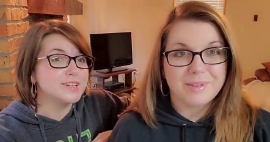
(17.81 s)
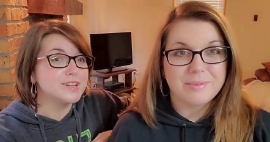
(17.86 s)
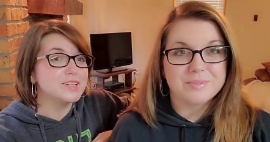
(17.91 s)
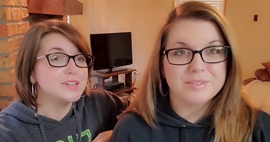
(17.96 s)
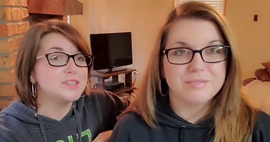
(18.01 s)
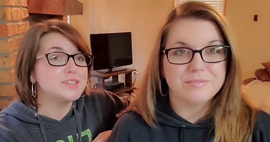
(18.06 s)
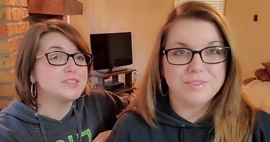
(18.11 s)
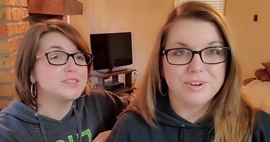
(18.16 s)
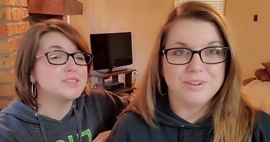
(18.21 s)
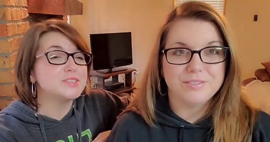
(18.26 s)

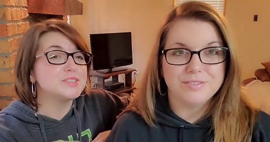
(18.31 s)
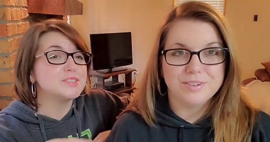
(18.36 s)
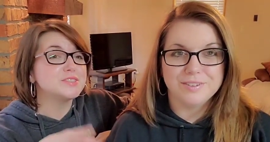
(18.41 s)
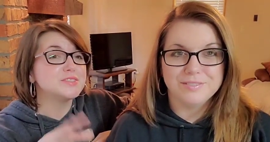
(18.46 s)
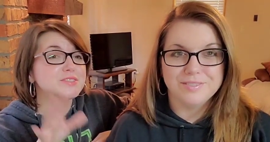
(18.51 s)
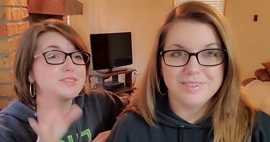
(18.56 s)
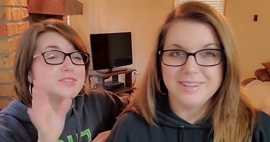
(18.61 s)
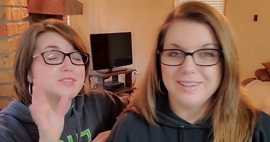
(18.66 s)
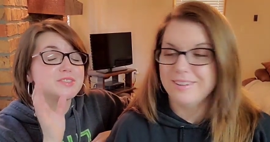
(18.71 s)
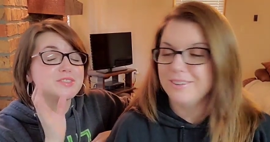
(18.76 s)
Speaker 1: It was a very
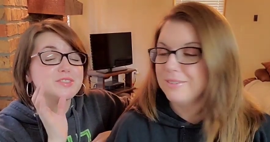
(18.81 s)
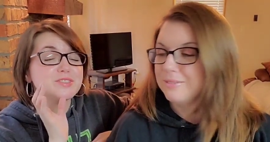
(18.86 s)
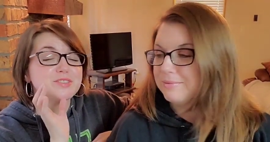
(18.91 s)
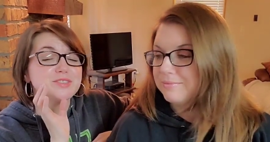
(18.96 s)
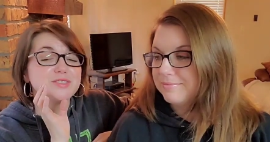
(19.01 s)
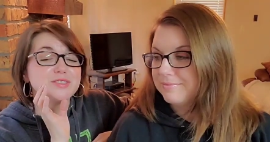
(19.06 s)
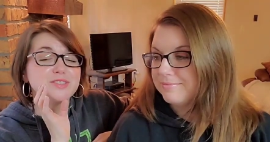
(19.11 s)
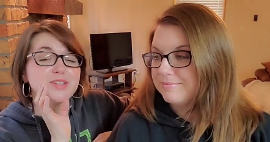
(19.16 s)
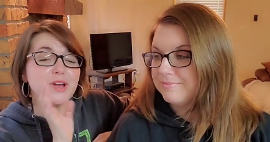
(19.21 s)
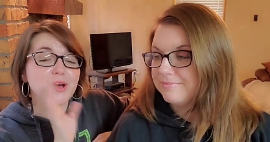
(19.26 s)
fun video.
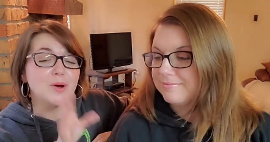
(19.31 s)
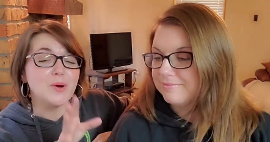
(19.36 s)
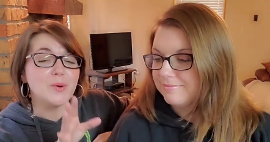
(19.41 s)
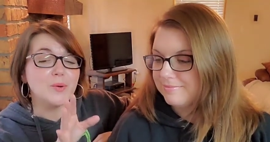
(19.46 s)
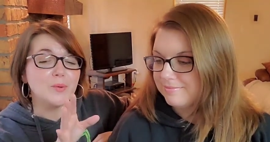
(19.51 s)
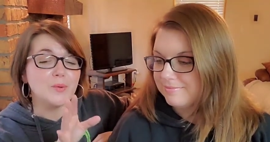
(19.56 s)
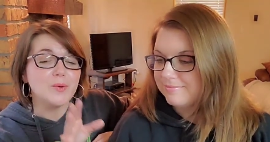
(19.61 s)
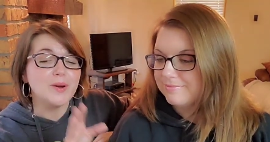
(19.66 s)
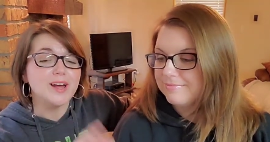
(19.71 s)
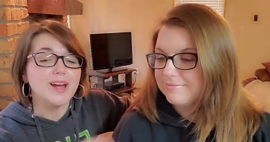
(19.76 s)

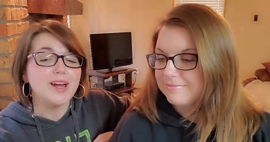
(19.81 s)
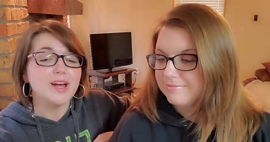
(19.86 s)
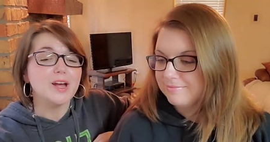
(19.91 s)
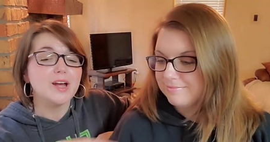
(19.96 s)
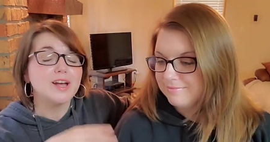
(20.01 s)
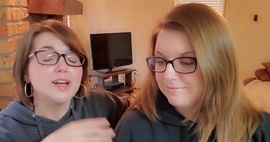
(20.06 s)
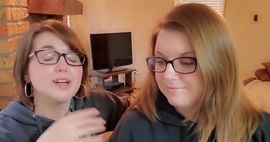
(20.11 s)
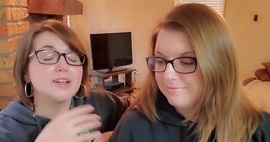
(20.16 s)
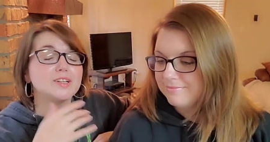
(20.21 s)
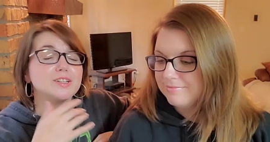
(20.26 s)
So,
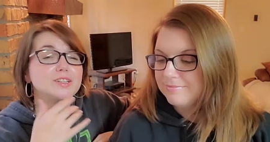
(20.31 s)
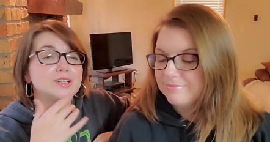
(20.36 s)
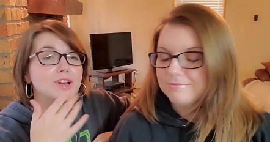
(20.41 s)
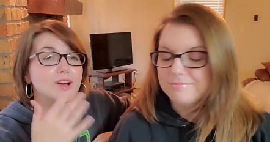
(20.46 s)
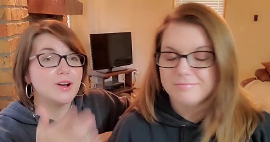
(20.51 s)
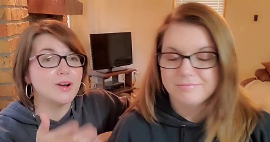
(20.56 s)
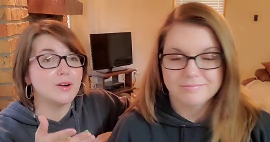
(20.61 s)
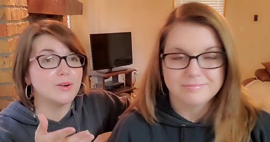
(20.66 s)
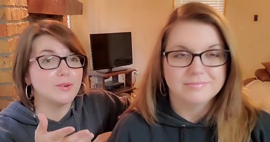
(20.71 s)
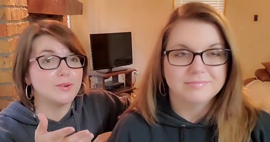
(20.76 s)

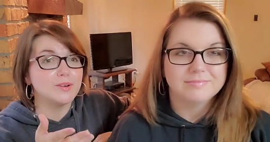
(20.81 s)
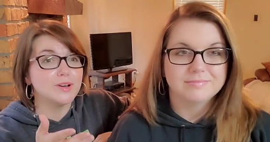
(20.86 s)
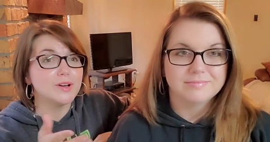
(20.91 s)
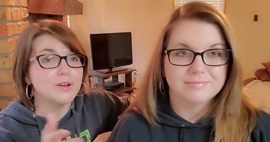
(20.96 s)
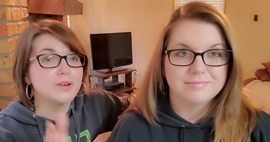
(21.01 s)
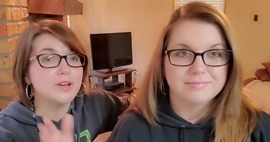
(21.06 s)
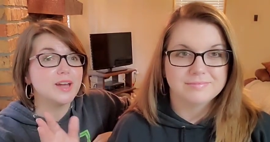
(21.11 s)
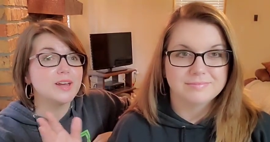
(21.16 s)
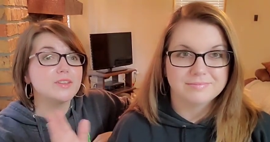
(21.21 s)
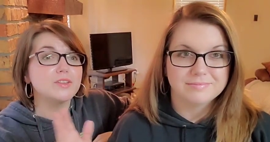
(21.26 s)
y'all,
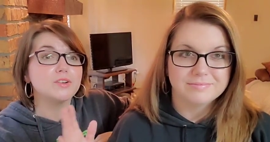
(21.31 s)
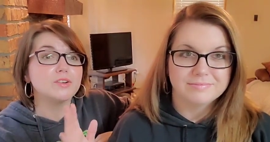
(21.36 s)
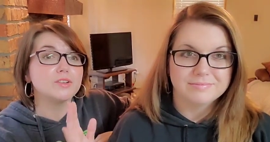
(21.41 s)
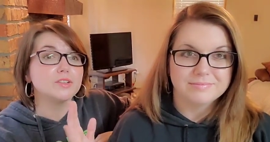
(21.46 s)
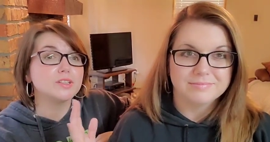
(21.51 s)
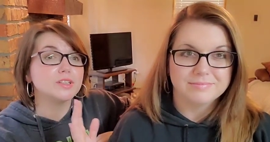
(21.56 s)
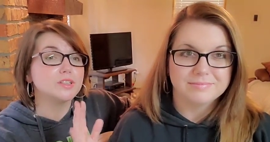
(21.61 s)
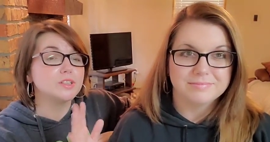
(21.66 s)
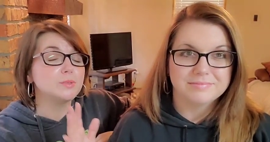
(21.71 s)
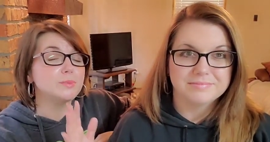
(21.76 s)
okay,
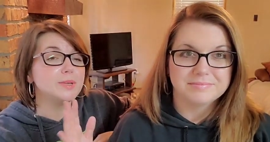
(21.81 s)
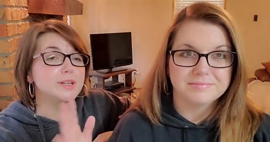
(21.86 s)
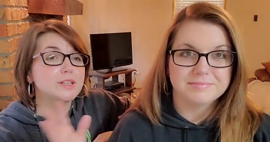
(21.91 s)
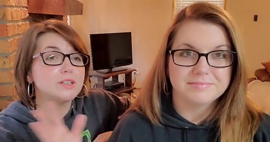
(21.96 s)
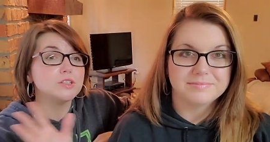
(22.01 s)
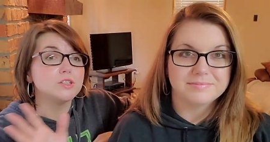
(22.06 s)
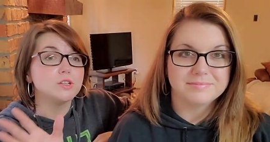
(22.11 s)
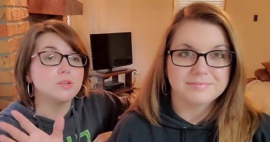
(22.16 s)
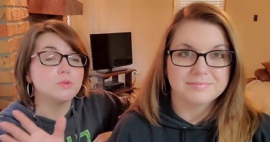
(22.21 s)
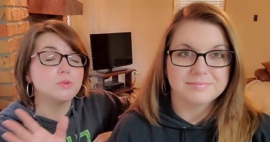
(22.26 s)
they're a little
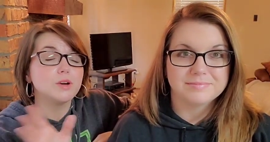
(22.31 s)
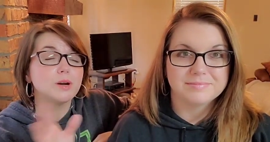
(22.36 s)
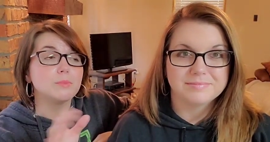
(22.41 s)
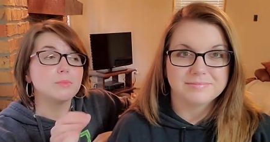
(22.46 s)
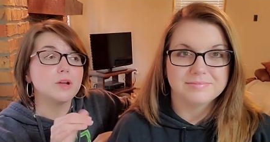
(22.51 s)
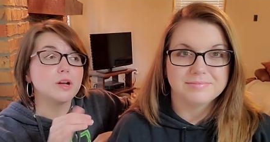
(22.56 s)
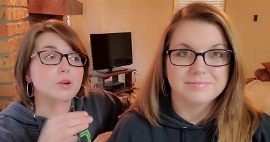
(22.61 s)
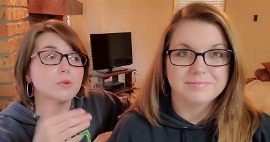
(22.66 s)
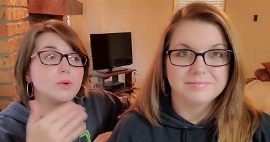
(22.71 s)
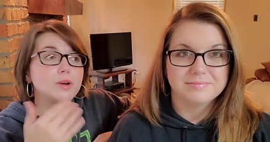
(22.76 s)
bit newer.
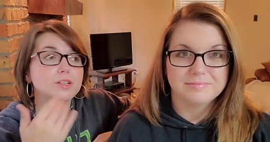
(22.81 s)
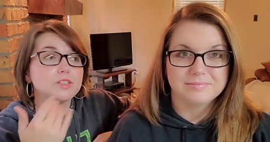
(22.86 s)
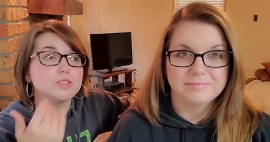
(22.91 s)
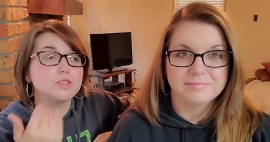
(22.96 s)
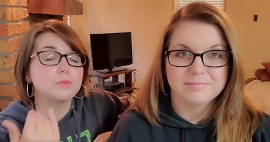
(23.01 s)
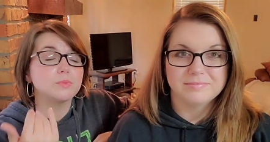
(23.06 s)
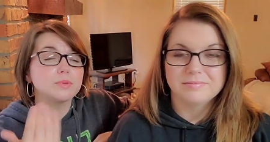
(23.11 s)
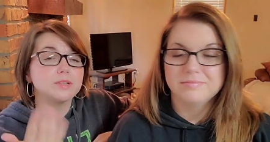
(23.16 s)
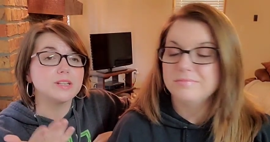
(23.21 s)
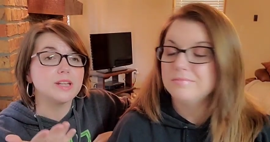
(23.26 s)
I'm not quite
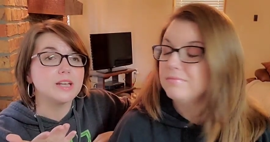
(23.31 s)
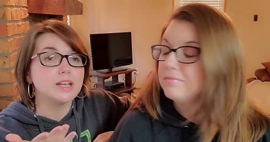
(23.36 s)
sure when